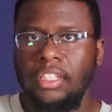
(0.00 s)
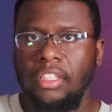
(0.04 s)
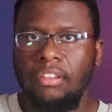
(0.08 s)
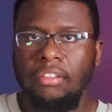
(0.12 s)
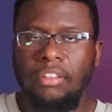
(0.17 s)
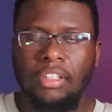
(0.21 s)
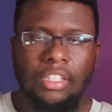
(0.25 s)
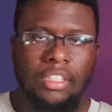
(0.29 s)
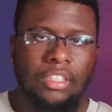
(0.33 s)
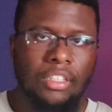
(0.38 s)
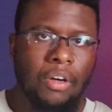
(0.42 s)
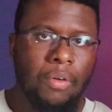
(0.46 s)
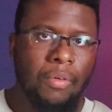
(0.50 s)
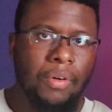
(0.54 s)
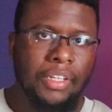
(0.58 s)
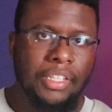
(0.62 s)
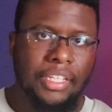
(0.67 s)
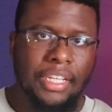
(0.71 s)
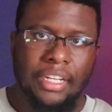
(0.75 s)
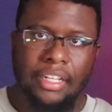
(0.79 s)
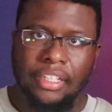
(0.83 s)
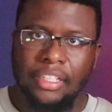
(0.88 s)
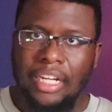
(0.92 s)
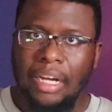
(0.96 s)
Like, you can go
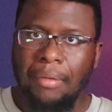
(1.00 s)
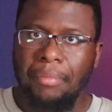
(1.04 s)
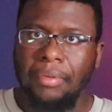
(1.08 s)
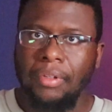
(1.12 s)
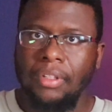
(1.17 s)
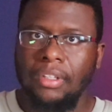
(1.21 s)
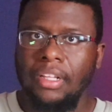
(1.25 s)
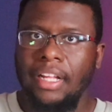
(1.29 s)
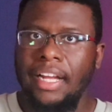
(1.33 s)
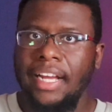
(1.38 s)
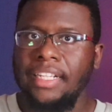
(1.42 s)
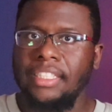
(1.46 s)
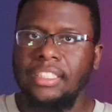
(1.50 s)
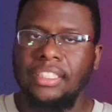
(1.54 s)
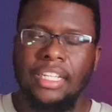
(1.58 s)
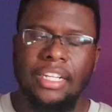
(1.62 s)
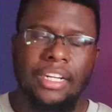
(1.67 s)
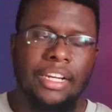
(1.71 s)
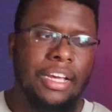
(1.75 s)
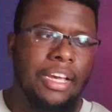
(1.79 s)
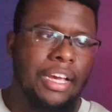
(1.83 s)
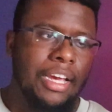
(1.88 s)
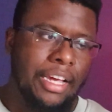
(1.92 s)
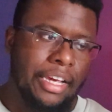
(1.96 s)
and get a couple clients,
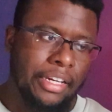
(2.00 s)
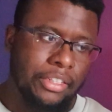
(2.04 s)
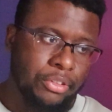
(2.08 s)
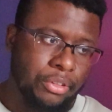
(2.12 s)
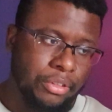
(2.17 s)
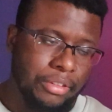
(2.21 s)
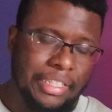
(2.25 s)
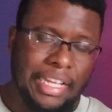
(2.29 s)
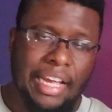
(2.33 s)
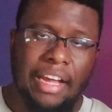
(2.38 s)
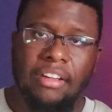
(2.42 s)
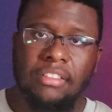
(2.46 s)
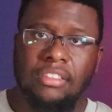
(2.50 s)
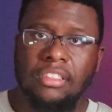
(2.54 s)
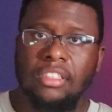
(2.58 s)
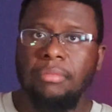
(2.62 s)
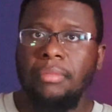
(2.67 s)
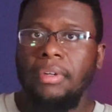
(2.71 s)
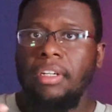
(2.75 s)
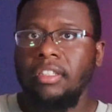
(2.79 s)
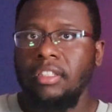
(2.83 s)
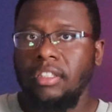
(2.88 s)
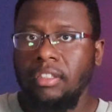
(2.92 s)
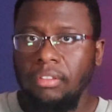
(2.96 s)
get an extra $1,000 a
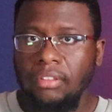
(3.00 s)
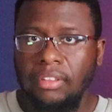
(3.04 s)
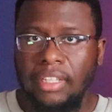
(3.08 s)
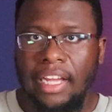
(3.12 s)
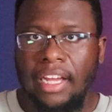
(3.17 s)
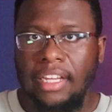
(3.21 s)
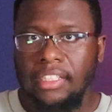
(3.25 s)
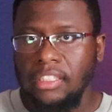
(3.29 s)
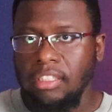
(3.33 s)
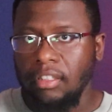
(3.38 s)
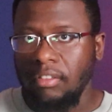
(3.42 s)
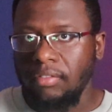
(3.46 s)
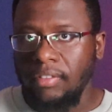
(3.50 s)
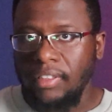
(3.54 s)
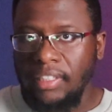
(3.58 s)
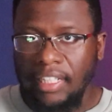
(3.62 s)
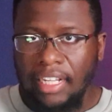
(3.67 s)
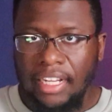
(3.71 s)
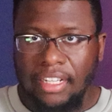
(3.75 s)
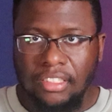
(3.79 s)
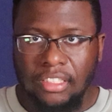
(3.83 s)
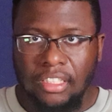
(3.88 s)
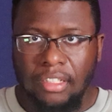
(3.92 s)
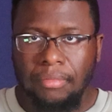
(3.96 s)
month, $2,000,
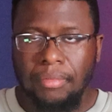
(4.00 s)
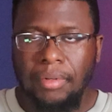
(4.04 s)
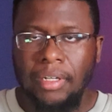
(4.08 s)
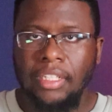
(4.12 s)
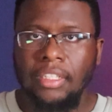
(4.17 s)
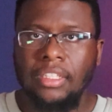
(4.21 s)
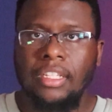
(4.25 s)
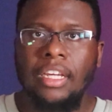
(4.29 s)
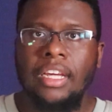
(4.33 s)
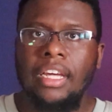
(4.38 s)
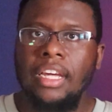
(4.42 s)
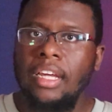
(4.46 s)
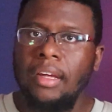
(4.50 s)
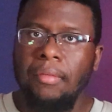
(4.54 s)
$3,000 a month.